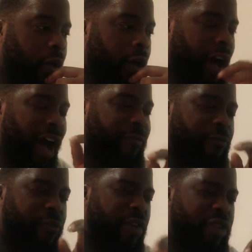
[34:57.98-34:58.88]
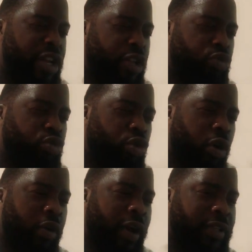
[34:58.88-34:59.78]
have very little
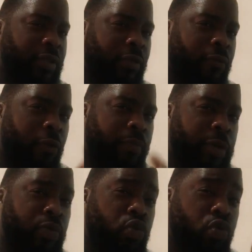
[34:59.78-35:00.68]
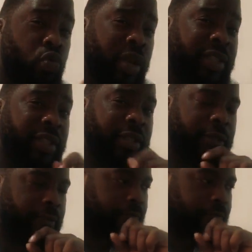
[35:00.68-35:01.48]
tolerance for people who waste it.